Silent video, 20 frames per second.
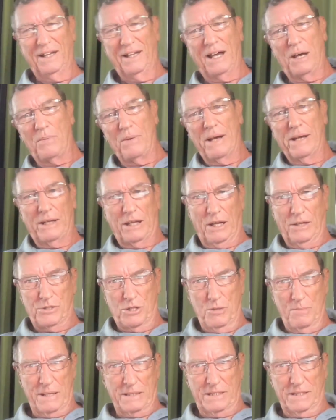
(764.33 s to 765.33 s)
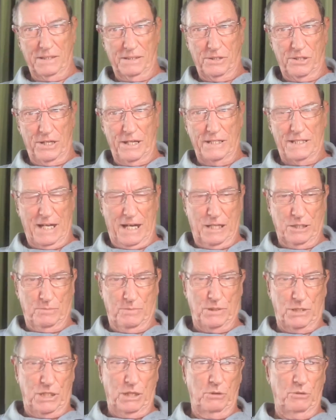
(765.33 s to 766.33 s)
I won't go too much into the details,
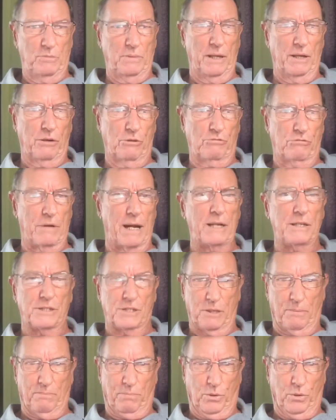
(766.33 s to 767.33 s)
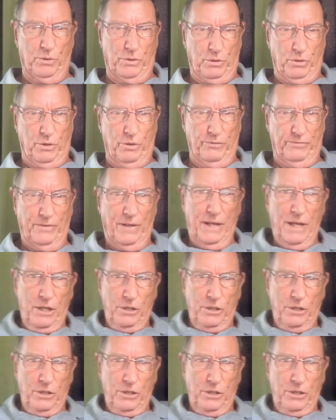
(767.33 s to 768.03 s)
but she would be a great supporter of